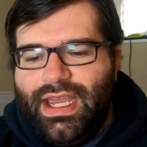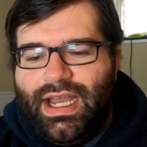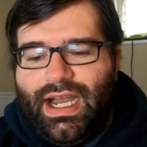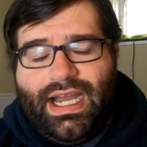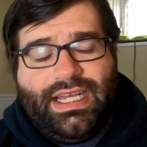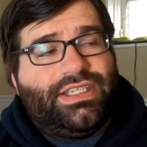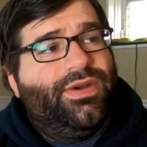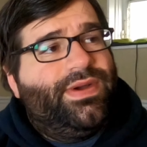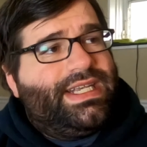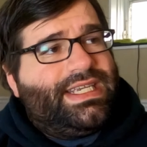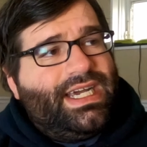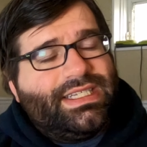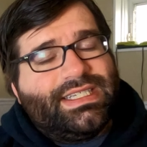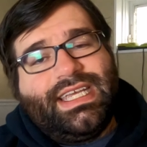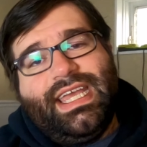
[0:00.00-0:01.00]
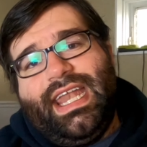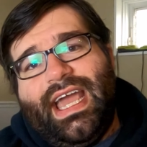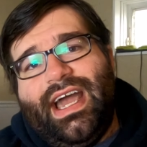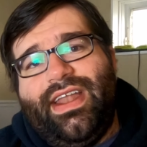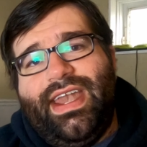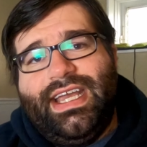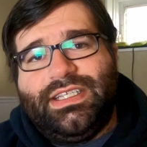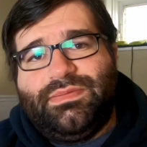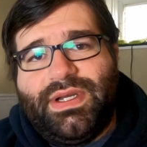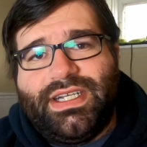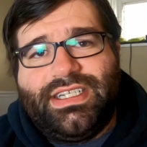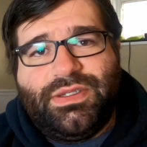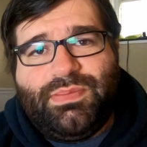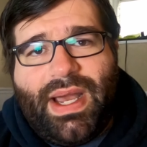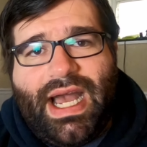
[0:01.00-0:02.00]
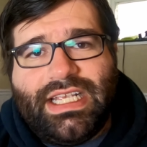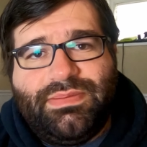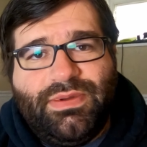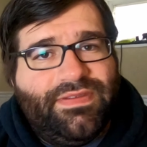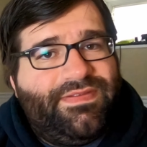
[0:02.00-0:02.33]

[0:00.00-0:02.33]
So it does get out as much as possible.